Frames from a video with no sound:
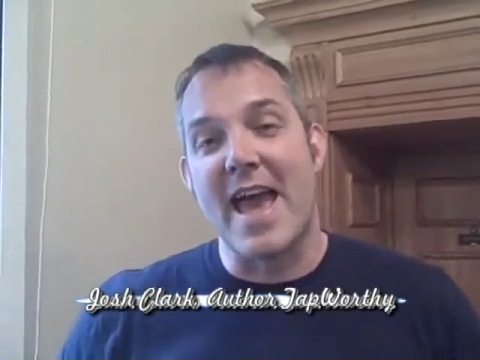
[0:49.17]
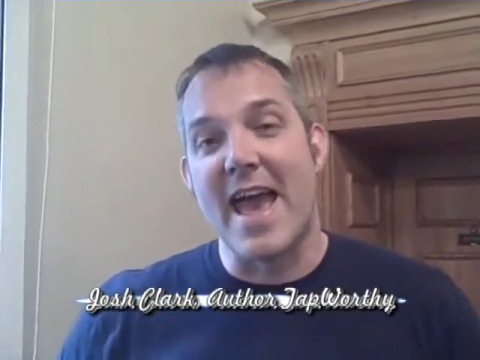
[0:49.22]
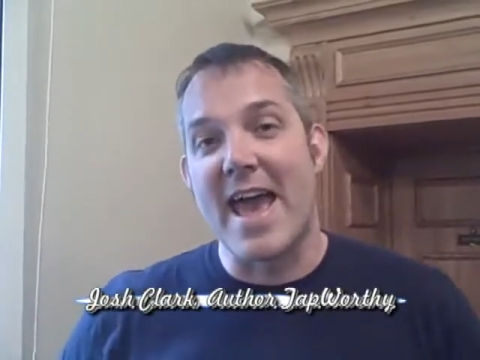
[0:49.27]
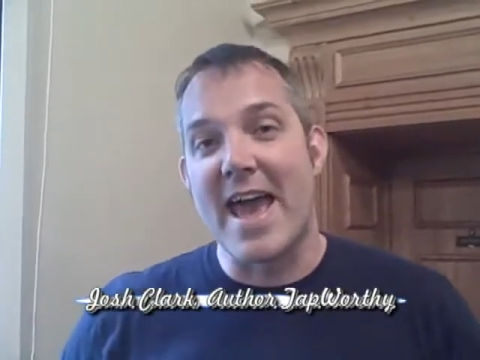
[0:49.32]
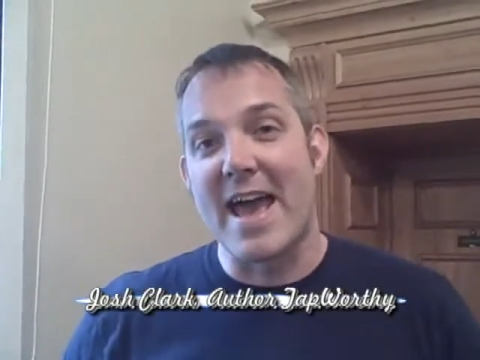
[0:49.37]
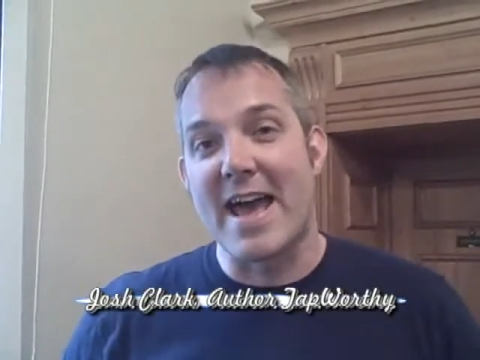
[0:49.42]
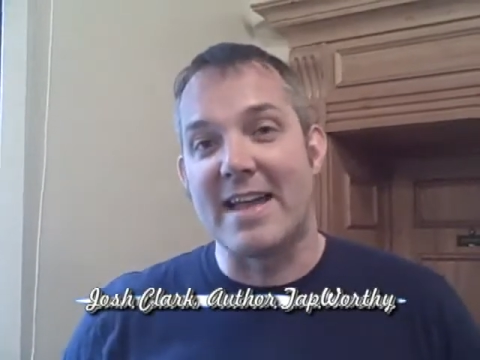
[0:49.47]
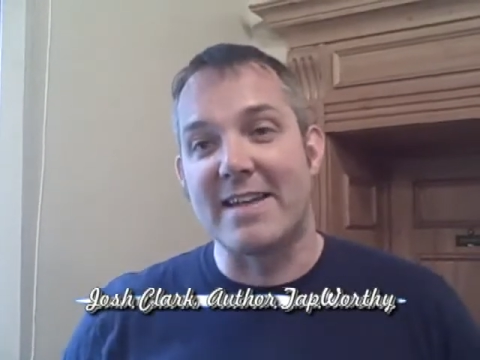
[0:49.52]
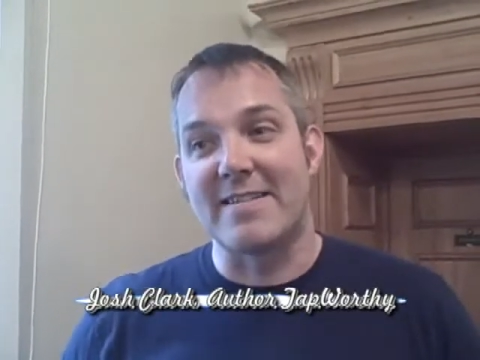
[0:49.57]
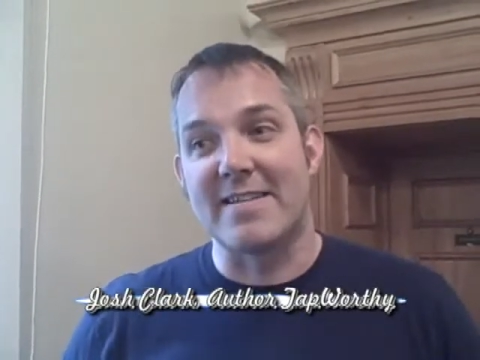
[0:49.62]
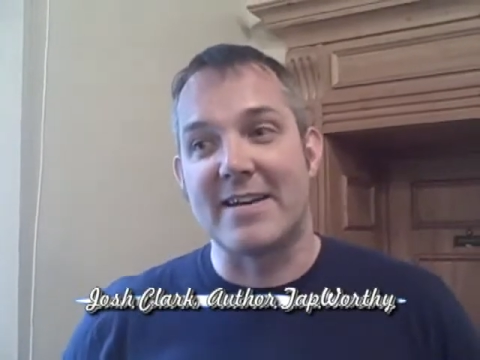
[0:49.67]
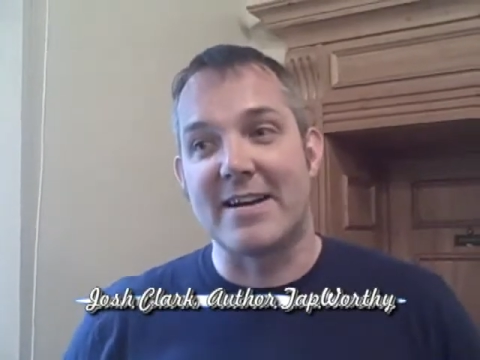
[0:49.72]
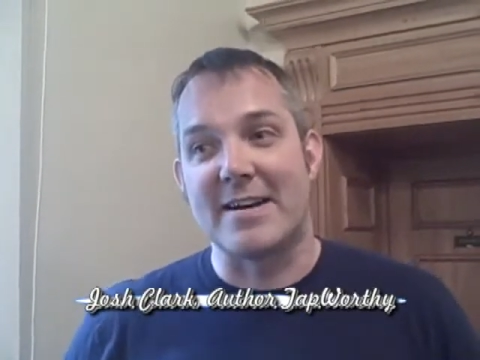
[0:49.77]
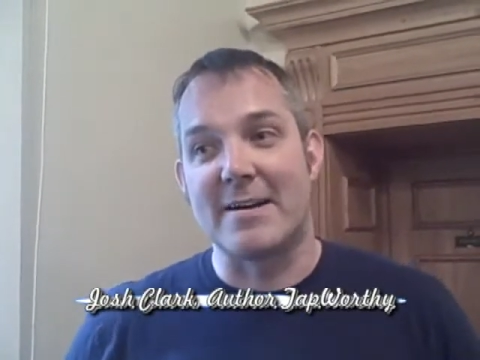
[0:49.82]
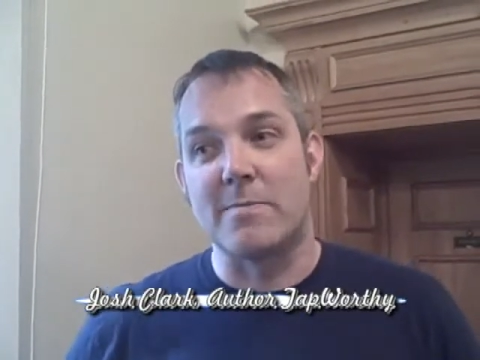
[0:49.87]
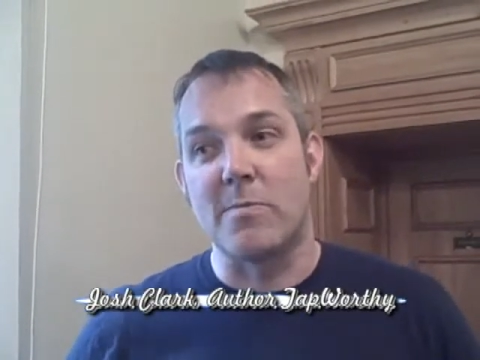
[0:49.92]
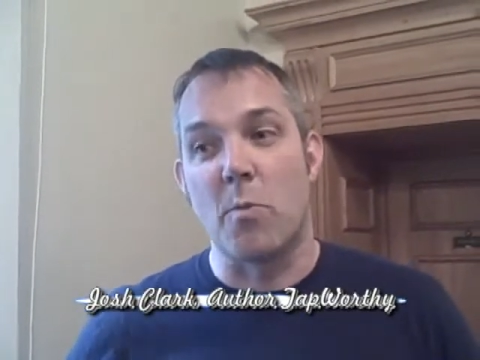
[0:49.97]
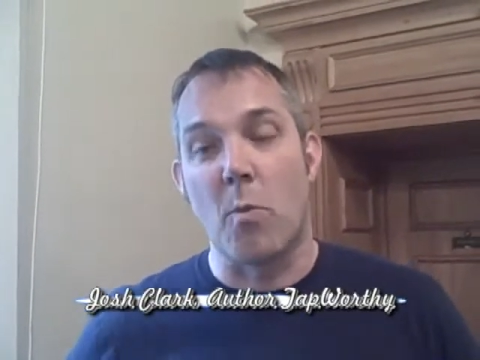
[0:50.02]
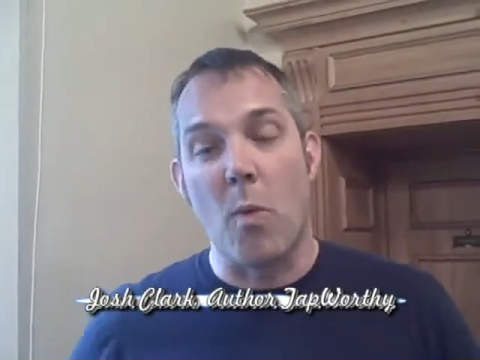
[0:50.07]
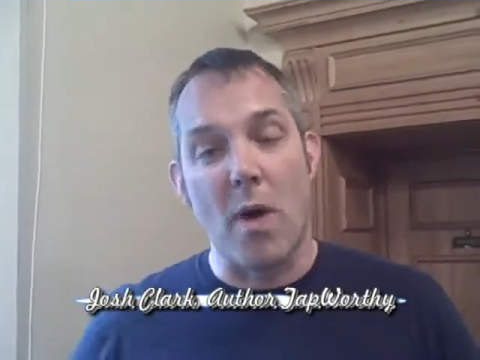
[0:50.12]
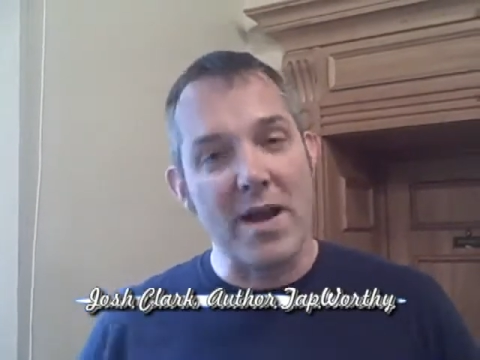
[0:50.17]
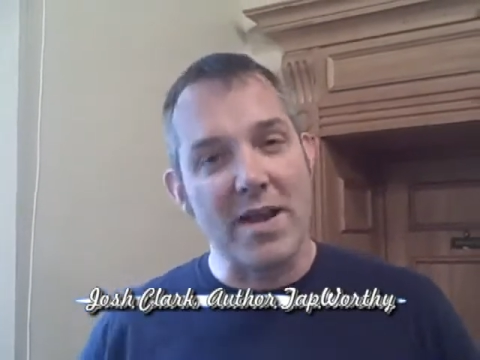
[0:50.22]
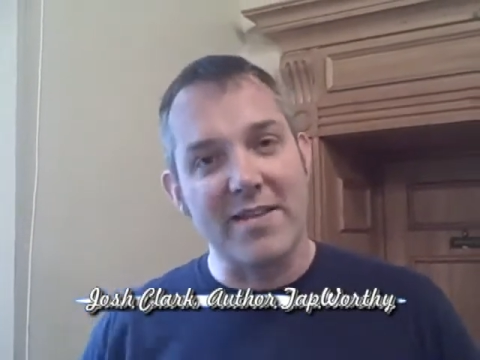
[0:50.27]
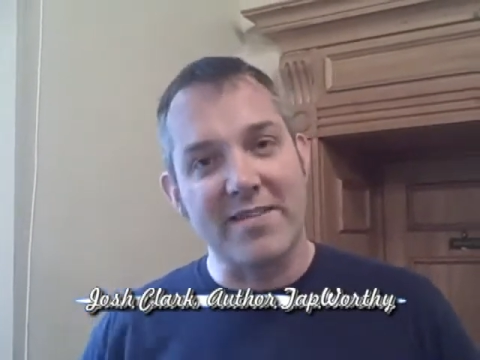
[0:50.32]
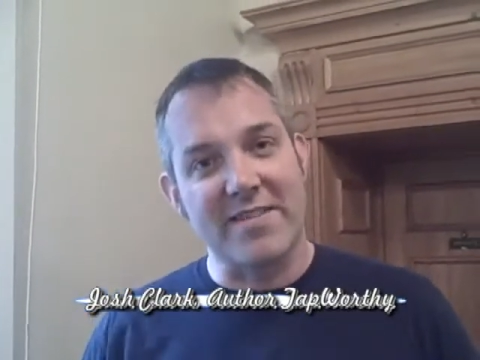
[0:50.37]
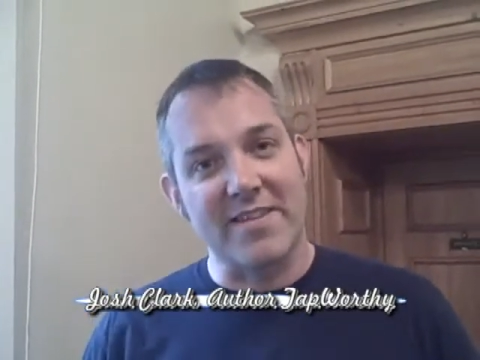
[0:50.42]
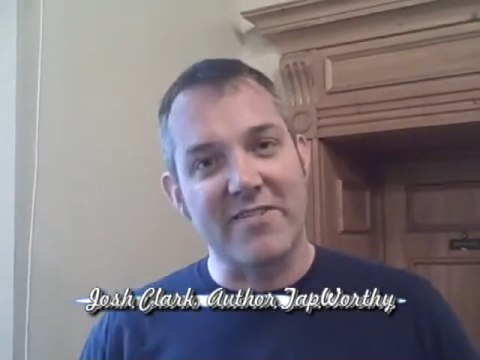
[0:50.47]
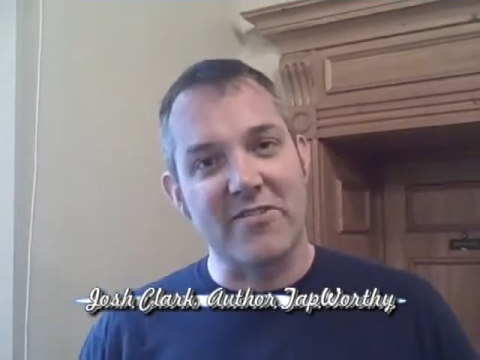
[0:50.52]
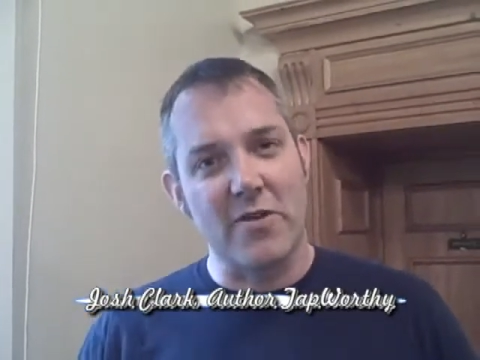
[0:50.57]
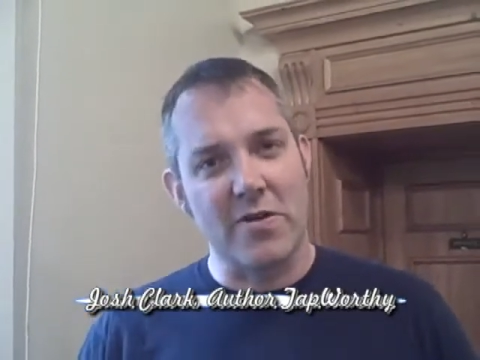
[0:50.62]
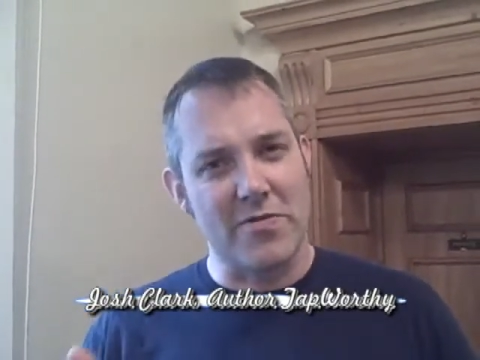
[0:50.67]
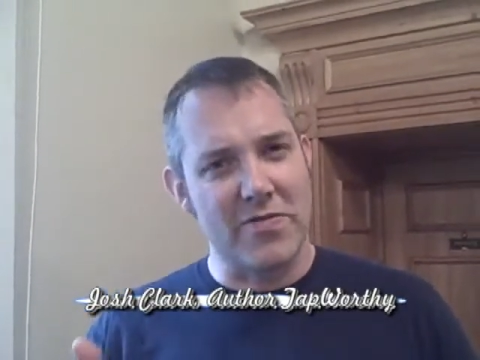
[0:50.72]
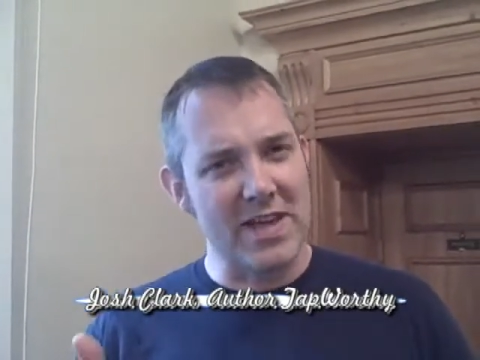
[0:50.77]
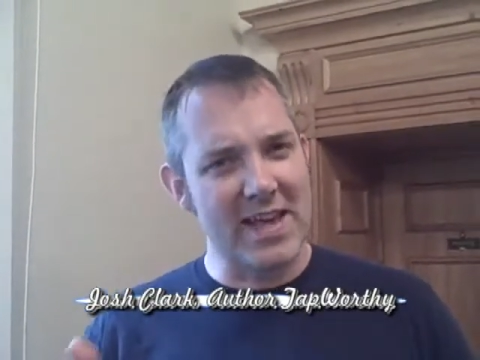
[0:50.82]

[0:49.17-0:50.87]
And one is just sort of